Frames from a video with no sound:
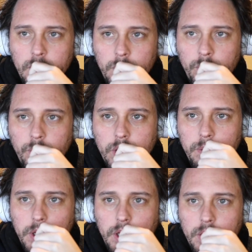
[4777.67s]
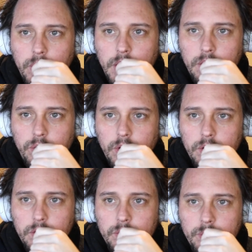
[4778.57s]
But we want to be iterating through our
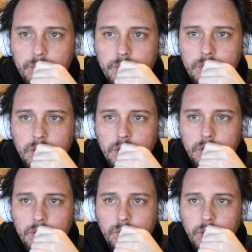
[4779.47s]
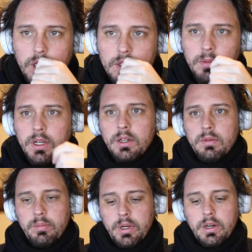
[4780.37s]
loop. So we need some kind of
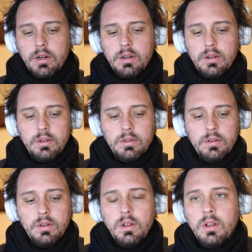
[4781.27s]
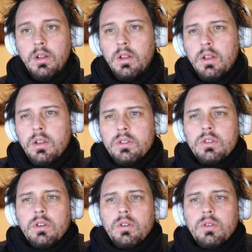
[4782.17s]
compare.
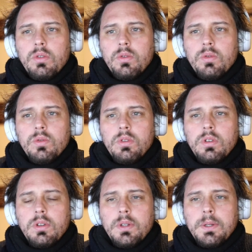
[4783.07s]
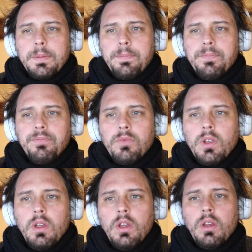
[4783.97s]
So,
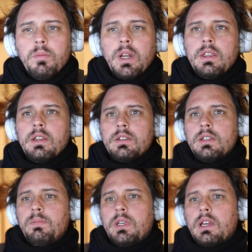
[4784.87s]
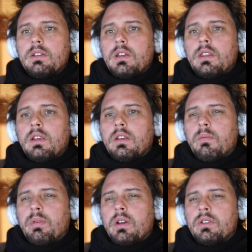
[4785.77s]
but I think CPX, I think it
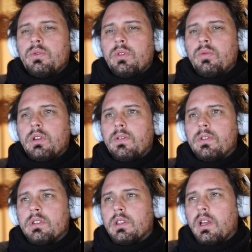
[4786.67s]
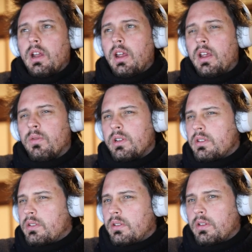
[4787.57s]
compares with whatever's in the A
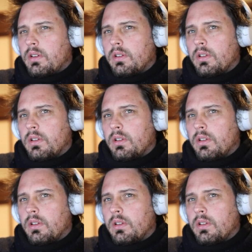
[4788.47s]
register.